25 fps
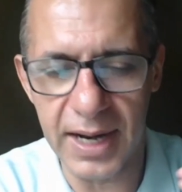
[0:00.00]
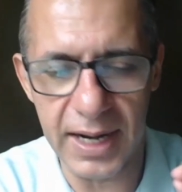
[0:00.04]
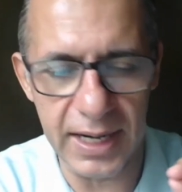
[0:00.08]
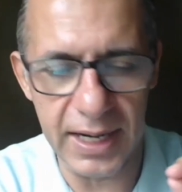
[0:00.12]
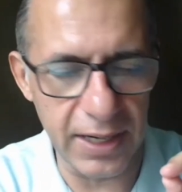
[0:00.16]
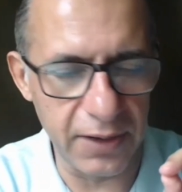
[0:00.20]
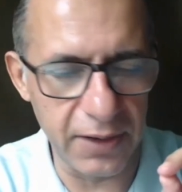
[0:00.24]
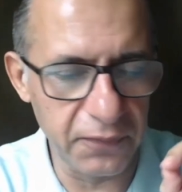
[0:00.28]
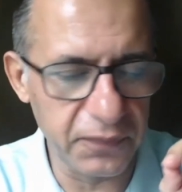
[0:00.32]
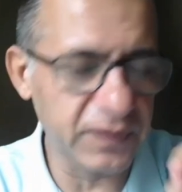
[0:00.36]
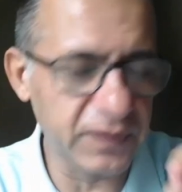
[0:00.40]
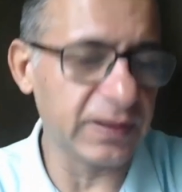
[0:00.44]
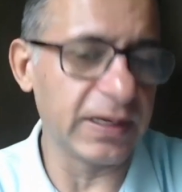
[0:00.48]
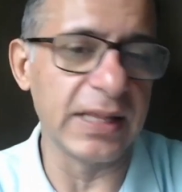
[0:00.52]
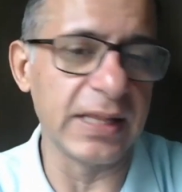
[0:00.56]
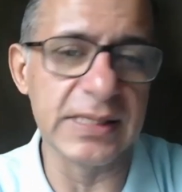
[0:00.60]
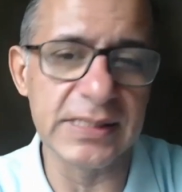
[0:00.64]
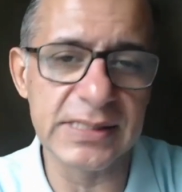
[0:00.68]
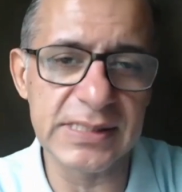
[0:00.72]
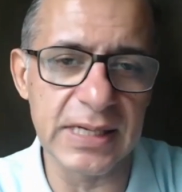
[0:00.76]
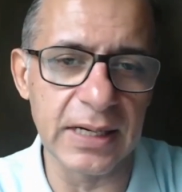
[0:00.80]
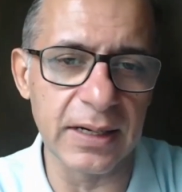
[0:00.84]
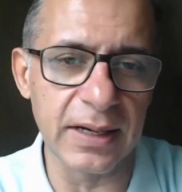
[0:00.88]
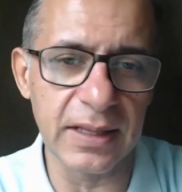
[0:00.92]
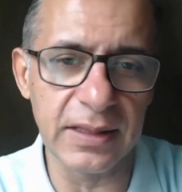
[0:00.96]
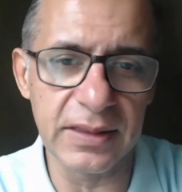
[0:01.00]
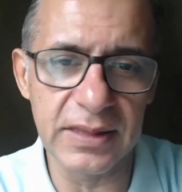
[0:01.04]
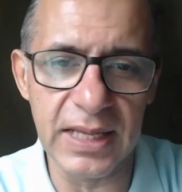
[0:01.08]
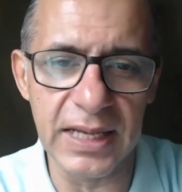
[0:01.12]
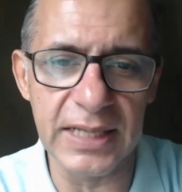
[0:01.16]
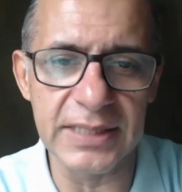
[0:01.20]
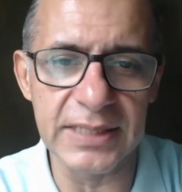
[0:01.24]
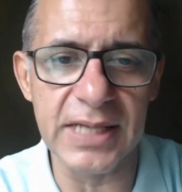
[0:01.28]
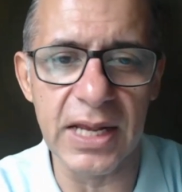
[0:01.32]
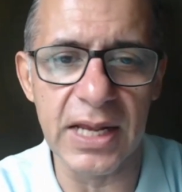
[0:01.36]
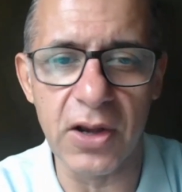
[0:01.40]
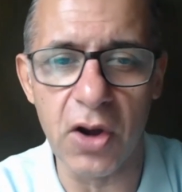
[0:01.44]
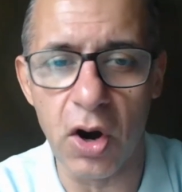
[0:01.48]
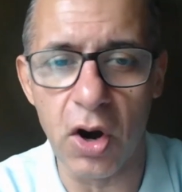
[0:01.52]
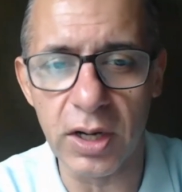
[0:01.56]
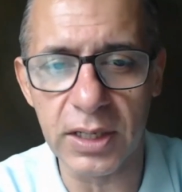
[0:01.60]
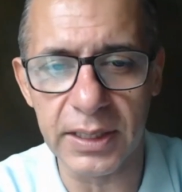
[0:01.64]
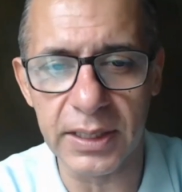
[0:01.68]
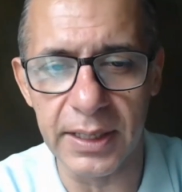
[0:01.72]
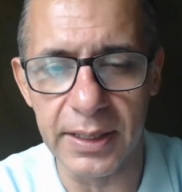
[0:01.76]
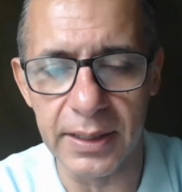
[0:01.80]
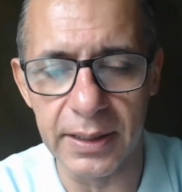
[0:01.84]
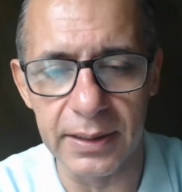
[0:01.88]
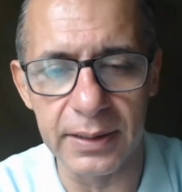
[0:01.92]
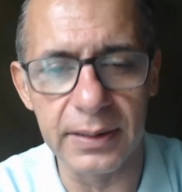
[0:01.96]
And if still certain things are not
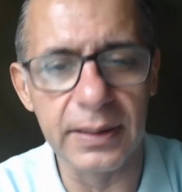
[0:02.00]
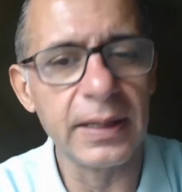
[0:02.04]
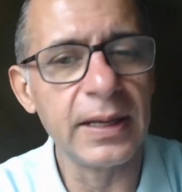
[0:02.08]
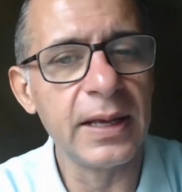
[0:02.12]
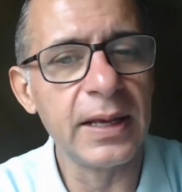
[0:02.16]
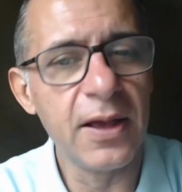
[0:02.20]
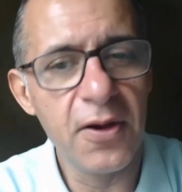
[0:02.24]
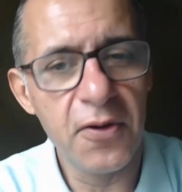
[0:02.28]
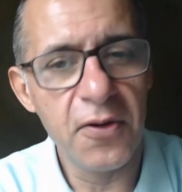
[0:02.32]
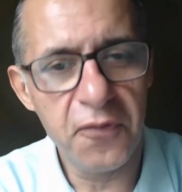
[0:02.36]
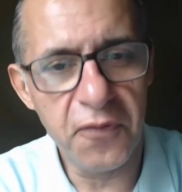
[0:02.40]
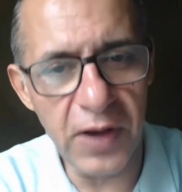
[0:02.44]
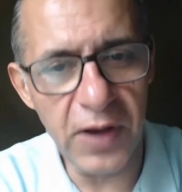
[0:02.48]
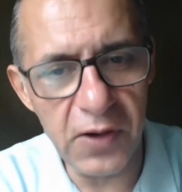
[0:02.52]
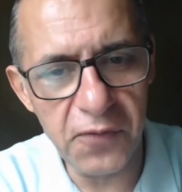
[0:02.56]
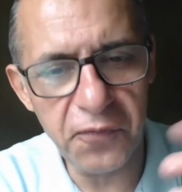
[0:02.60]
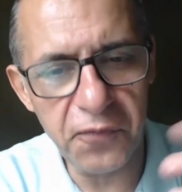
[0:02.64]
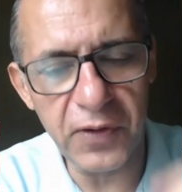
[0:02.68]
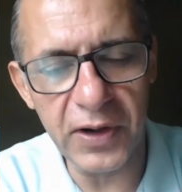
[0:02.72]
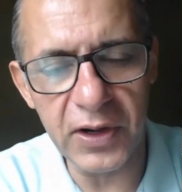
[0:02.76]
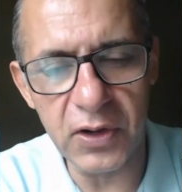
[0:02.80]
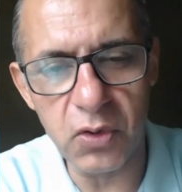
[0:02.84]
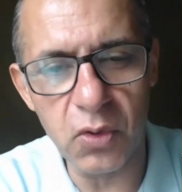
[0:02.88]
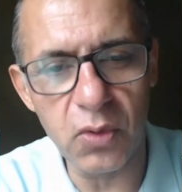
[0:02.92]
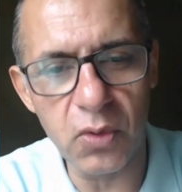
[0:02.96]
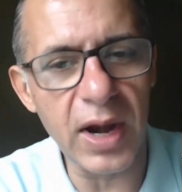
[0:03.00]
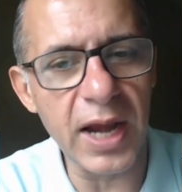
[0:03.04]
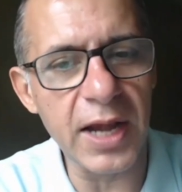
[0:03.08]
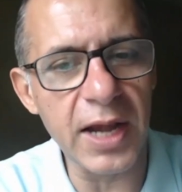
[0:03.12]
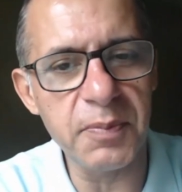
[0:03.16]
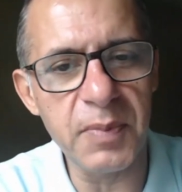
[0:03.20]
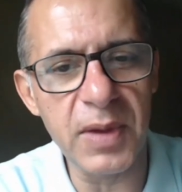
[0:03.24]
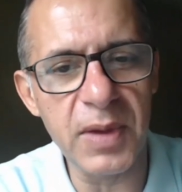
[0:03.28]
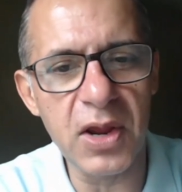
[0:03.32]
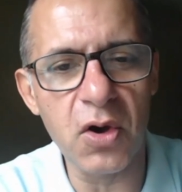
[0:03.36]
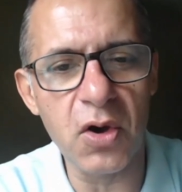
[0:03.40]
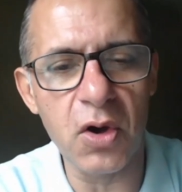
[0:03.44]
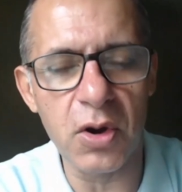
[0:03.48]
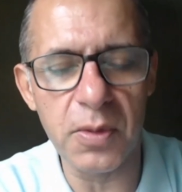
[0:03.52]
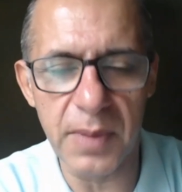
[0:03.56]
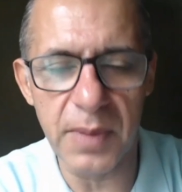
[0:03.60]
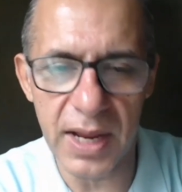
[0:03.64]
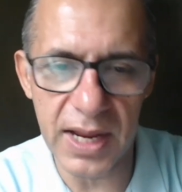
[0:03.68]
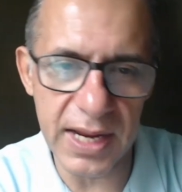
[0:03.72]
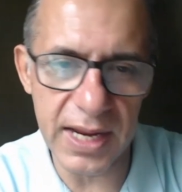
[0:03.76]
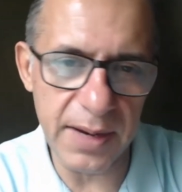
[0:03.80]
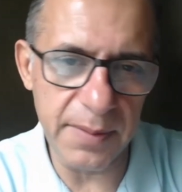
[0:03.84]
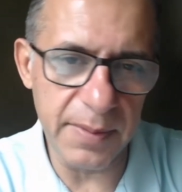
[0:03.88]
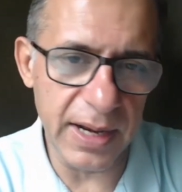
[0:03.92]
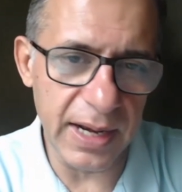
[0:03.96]
clear, feel free to write me on my
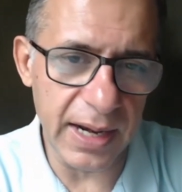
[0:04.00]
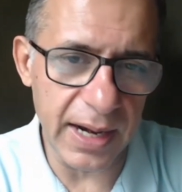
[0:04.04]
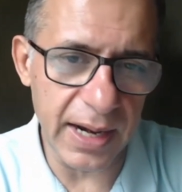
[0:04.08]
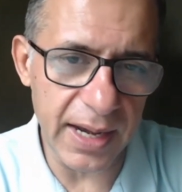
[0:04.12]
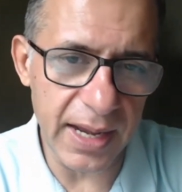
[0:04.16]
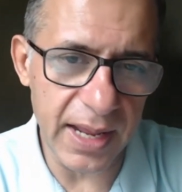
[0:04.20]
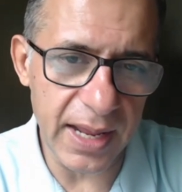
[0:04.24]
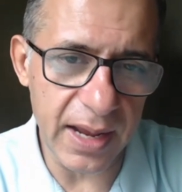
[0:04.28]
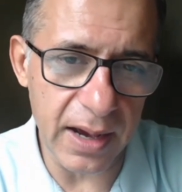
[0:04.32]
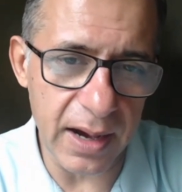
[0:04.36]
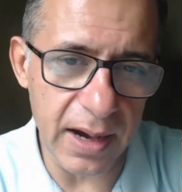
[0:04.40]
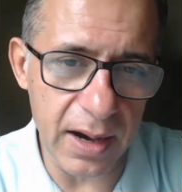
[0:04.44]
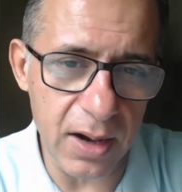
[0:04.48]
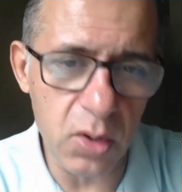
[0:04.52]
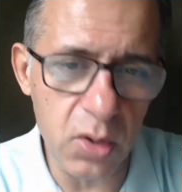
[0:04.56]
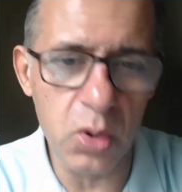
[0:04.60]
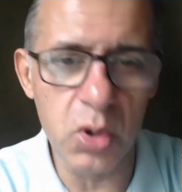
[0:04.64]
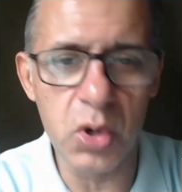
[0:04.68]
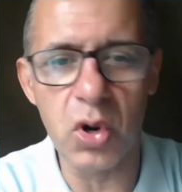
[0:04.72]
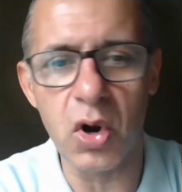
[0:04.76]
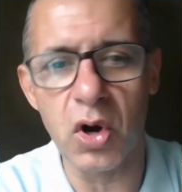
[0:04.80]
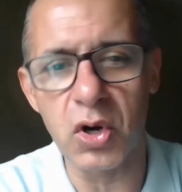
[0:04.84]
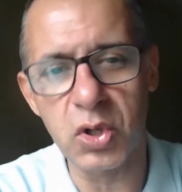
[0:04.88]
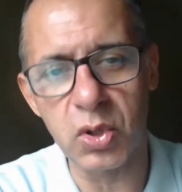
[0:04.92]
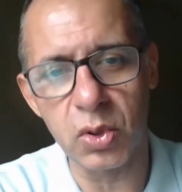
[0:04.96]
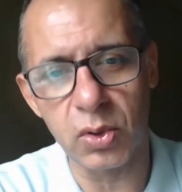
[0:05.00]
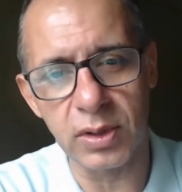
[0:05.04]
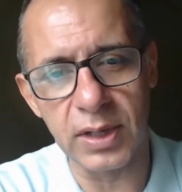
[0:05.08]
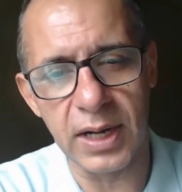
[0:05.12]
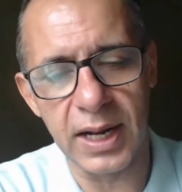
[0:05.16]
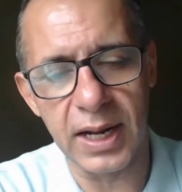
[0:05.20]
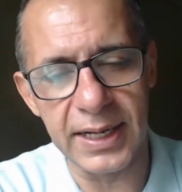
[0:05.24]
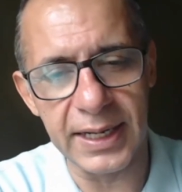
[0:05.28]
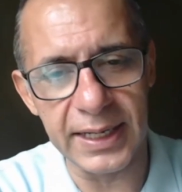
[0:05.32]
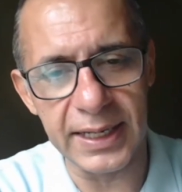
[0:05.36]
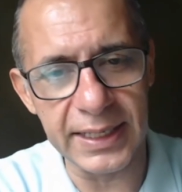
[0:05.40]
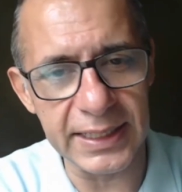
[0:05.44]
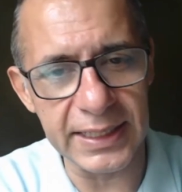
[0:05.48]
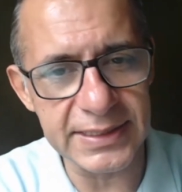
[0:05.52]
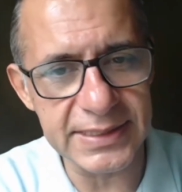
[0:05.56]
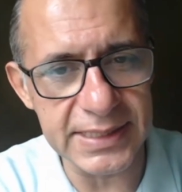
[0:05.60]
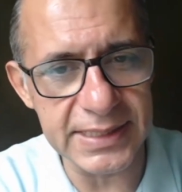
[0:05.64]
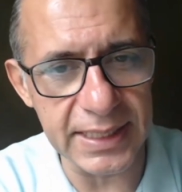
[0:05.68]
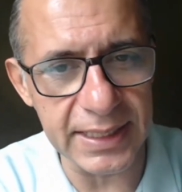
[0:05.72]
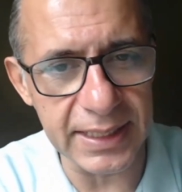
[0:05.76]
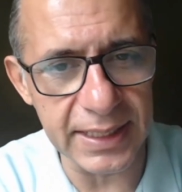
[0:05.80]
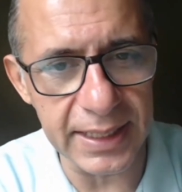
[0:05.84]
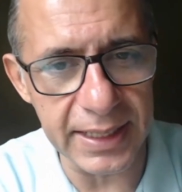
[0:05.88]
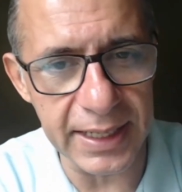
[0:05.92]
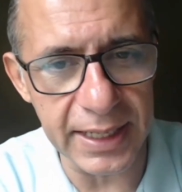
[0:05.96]
email ID,
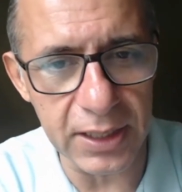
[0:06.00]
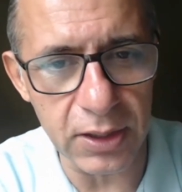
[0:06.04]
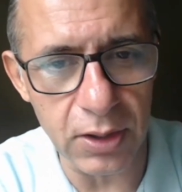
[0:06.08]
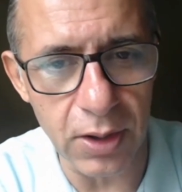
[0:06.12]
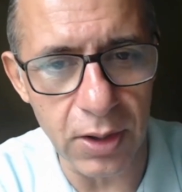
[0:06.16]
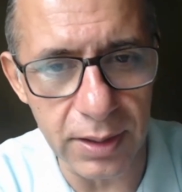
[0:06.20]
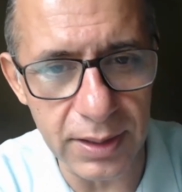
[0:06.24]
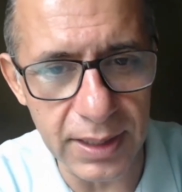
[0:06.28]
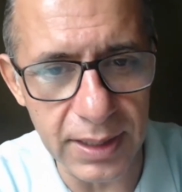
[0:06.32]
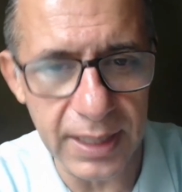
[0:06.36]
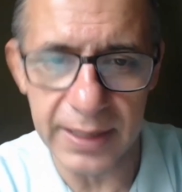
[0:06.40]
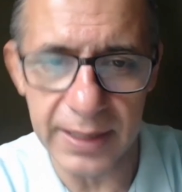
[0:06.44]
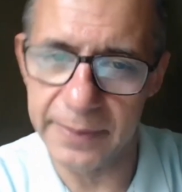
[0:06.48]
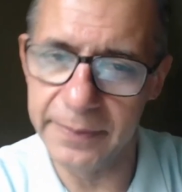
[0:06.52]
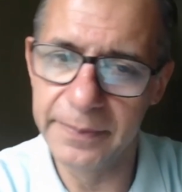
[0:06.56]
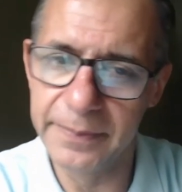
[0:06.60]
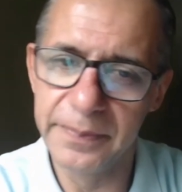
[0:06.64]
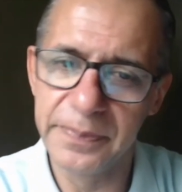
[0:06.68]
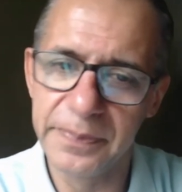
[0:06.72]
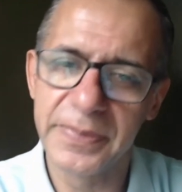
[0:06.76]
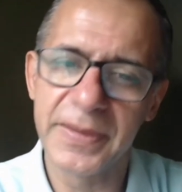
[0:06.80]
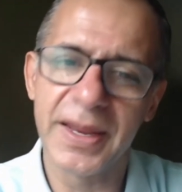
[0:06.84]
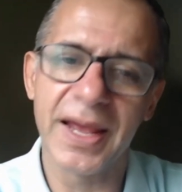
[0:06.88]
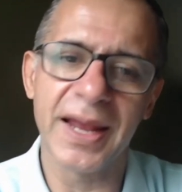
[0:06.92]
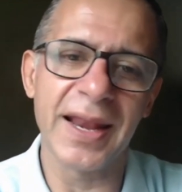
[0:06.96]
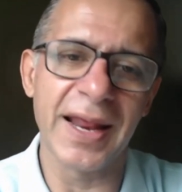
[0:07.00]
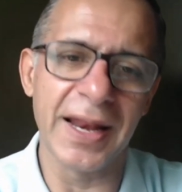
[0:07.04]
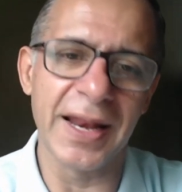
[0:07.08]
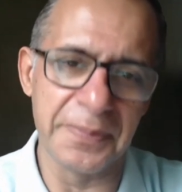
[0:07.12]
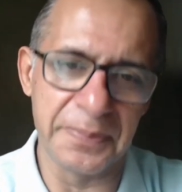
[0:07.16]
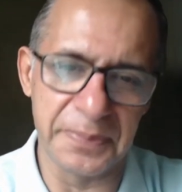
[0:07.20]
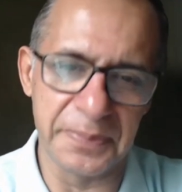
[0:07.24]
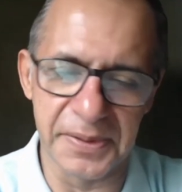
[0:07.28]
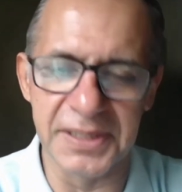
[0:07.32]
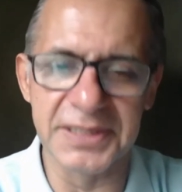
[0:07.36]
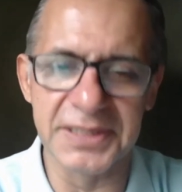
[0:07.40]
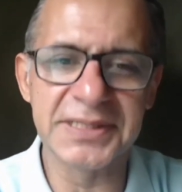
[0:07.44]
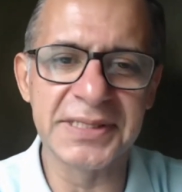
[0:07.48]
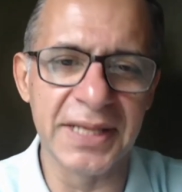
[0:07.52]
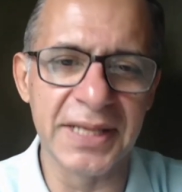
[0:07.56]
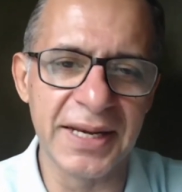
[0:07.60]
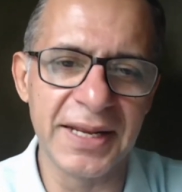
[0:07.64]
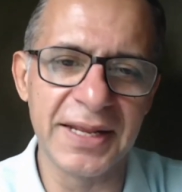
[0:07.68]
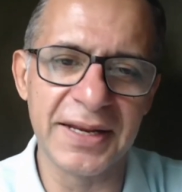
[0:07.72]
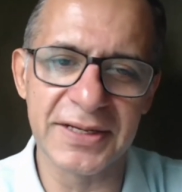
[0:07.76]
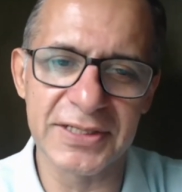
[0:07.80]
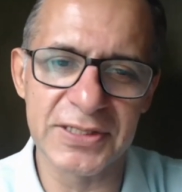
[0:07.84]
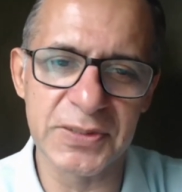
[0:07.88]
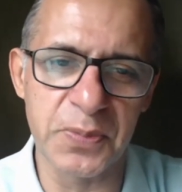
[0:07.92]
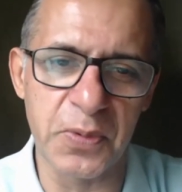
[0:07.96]
arun.tukral@hcnconnect.in, and I'll personally
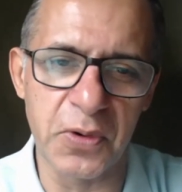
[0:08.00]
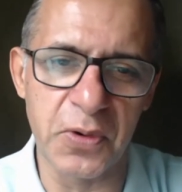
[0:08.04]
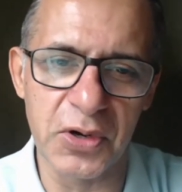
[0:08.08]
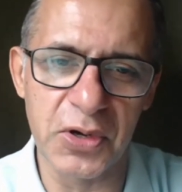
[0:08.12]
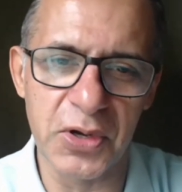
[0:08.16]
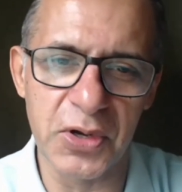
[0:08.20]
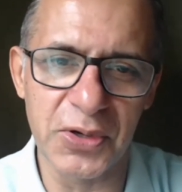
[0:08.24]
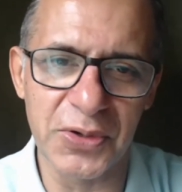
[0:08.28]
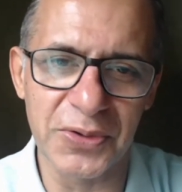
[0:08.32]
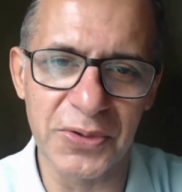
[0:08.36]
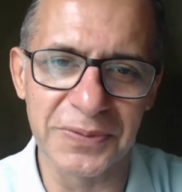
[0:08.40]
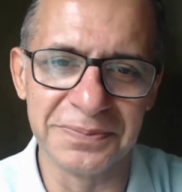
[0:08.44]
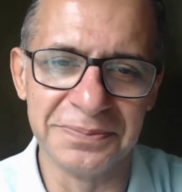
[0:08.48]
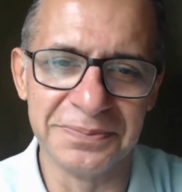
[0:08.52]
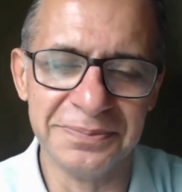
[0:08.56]
respond to you.